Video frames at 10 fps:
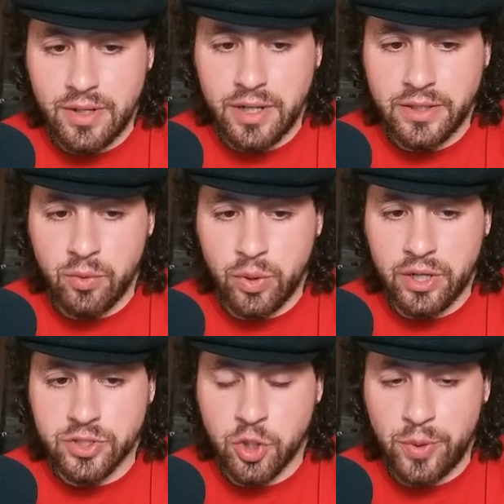And then what
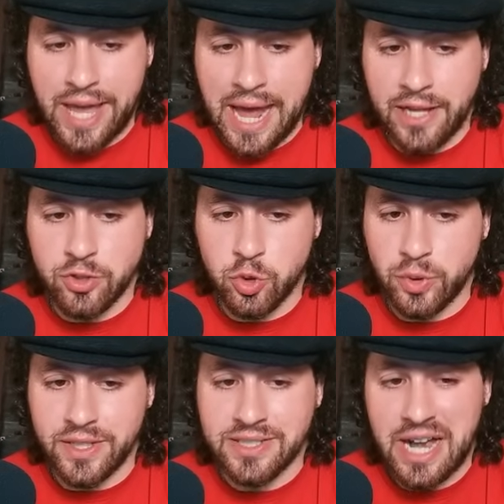else can we add to it
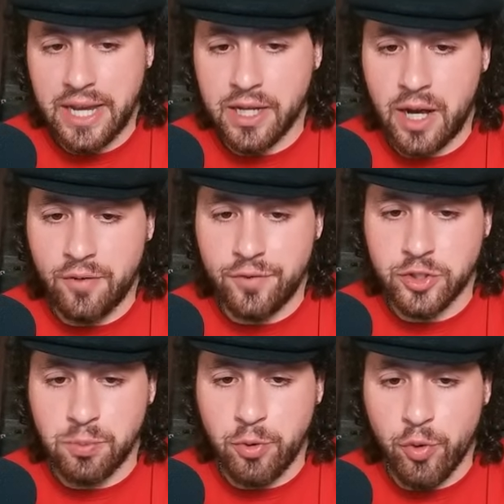that's high confidence?
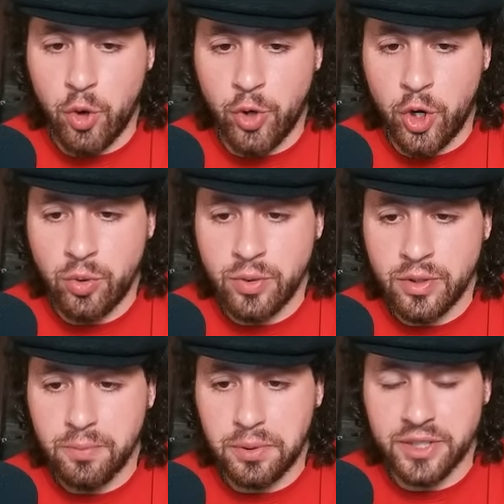Morono,
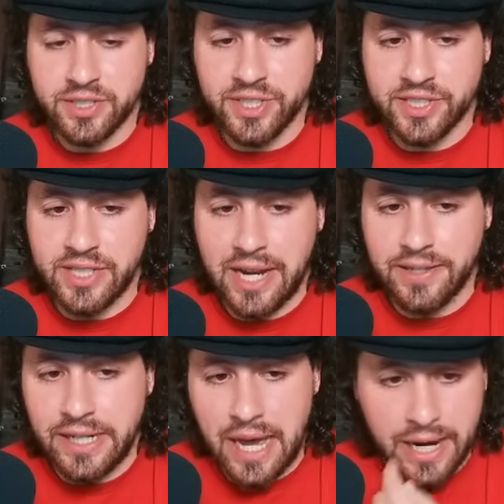plus
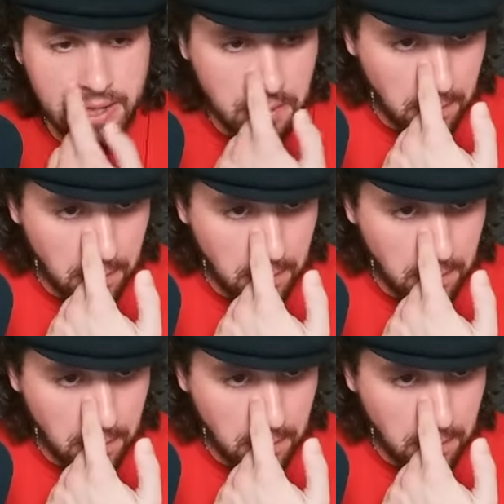699.